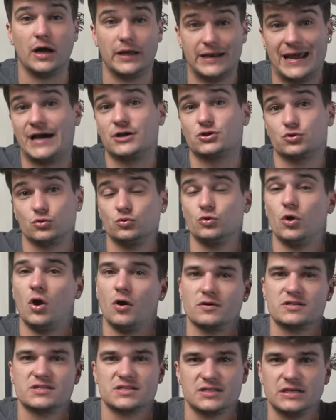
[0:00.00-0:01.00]
an actual
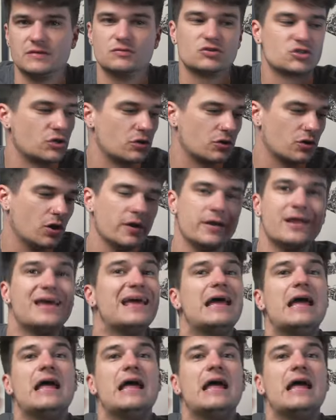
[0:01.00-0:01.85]
long sleeve shirt on,